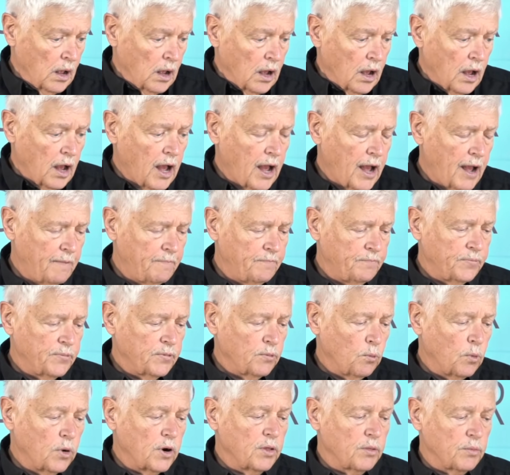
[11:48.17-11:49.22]

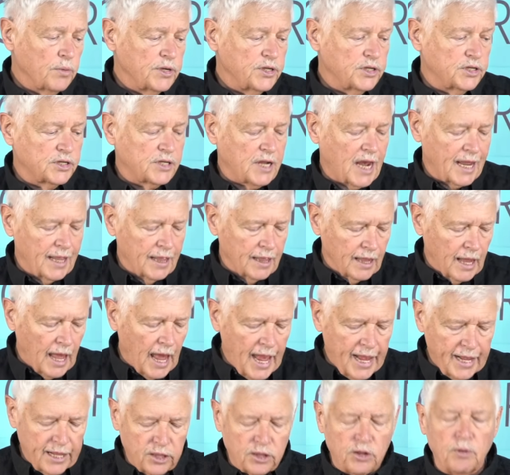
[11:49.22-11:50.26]
One of the reasons I
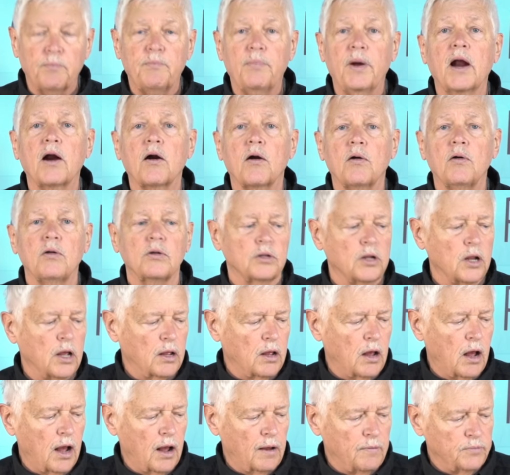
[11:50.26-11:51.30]
like the barrel
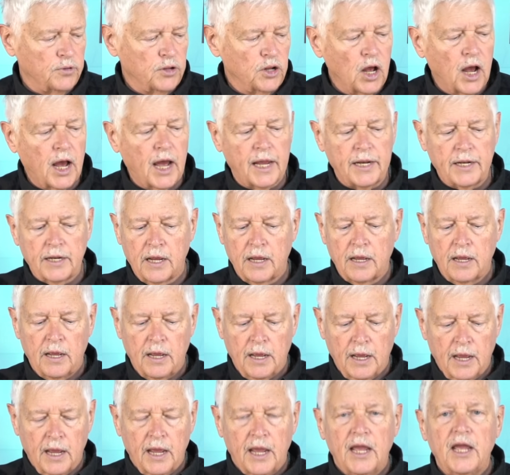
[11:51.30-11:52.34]
nut
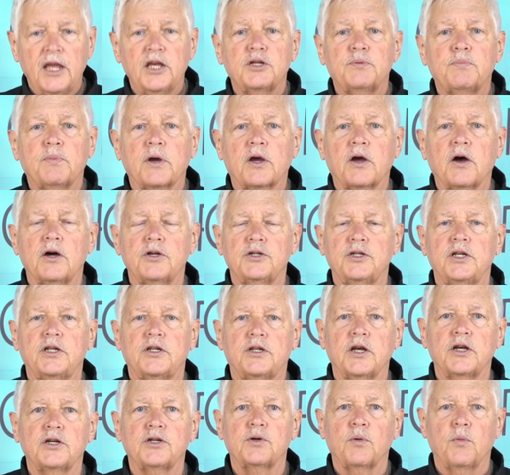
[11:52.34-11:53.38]
is because it
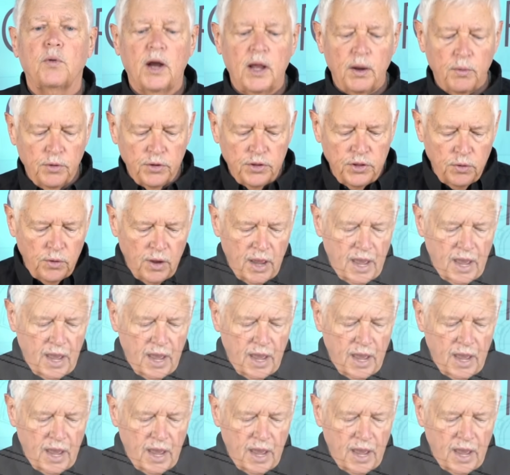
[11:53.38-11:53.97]
does away with you